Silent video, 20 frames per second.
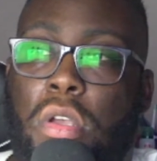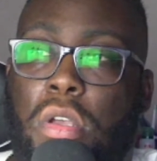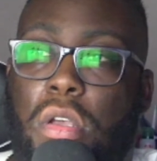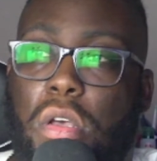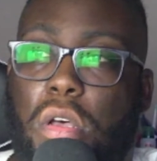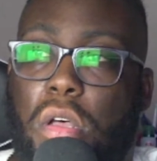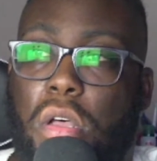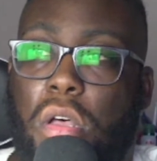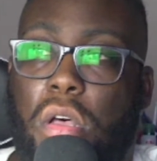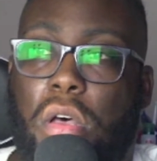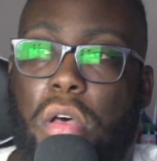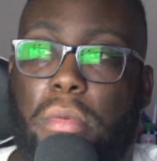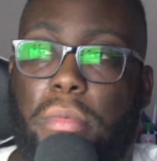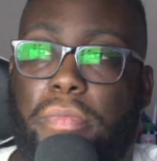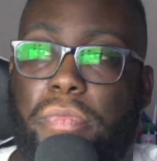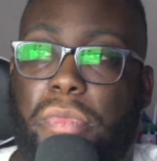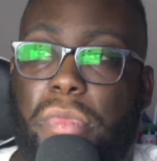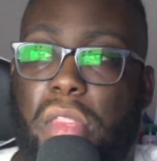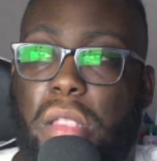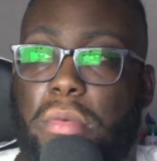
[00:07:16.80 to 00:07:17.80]

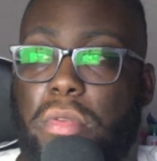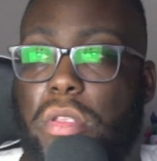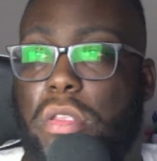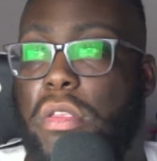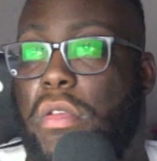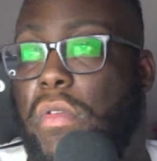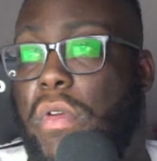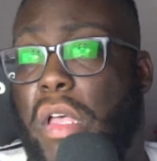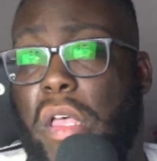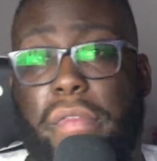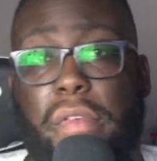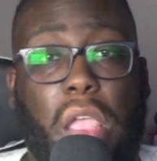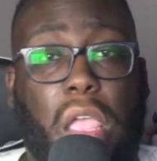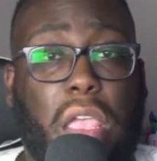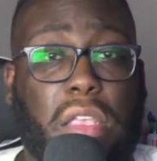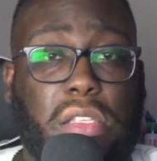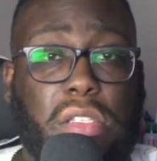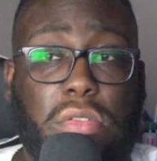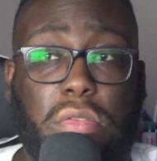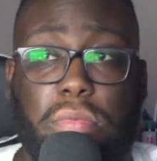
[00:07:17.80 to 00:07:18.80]
Um, you will have an
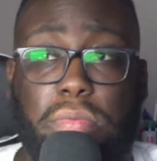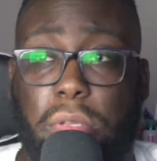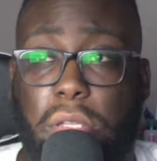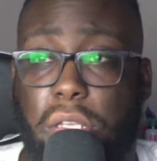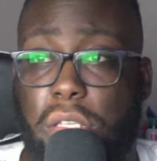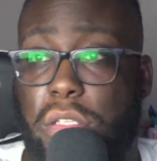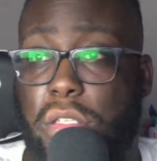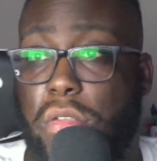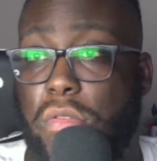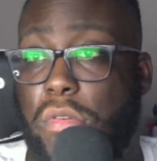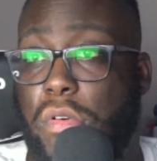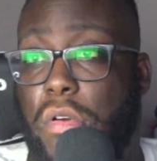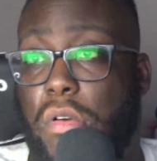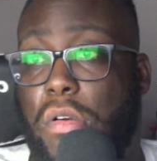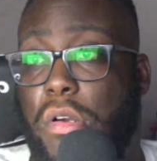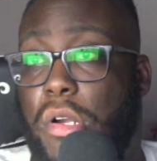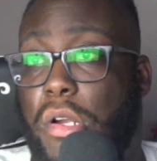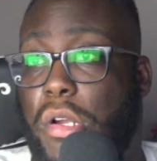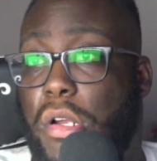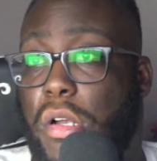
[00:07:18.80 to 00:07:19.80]
X2 Play
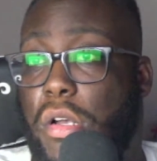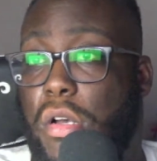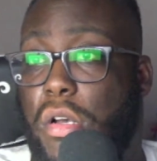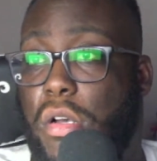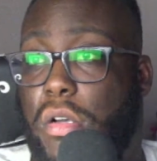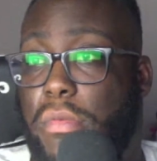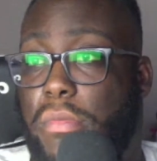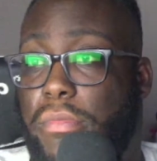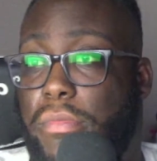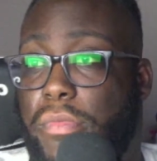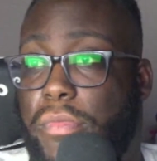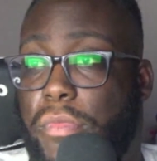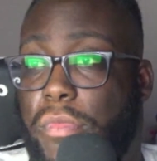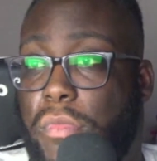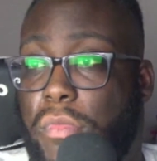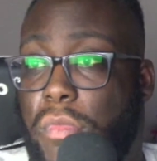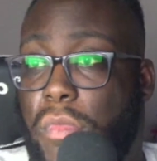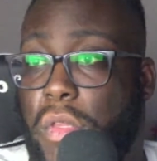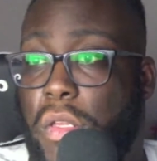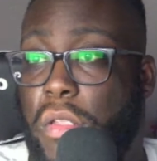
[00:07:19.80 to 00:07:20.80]
Store.
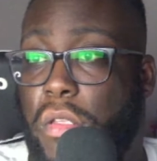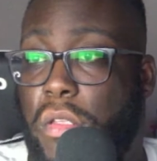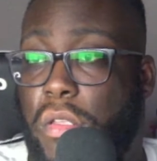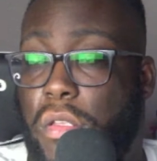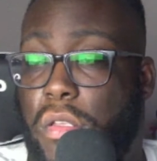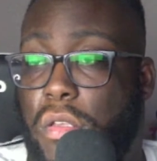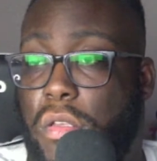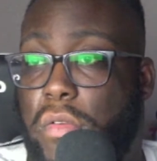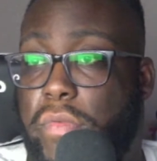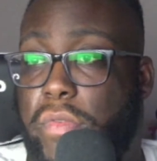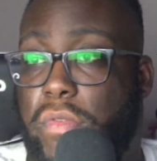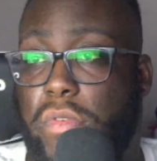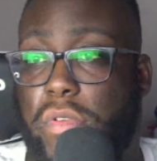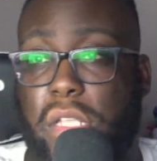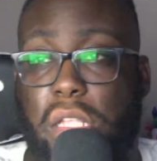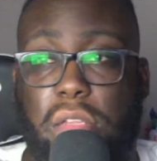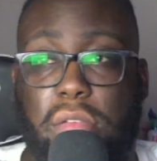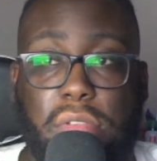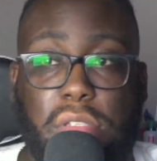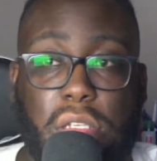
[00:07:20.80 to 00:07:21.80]
Of course,
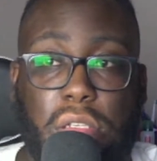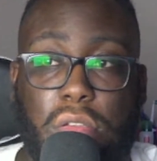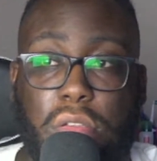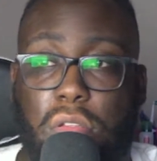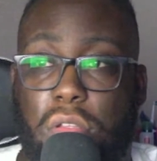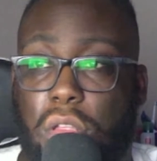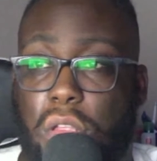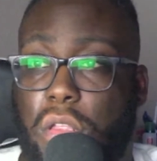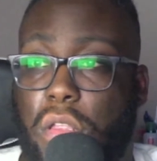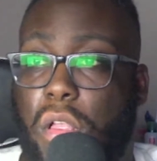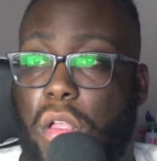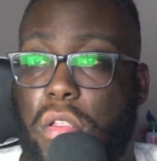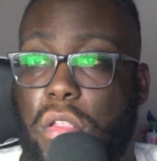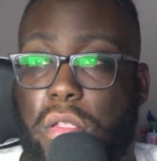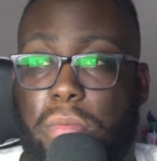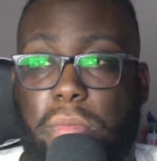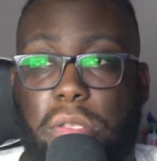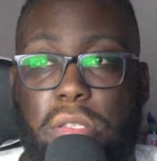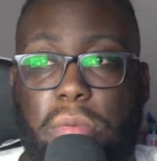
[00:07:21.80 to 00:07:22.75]
NFC on it.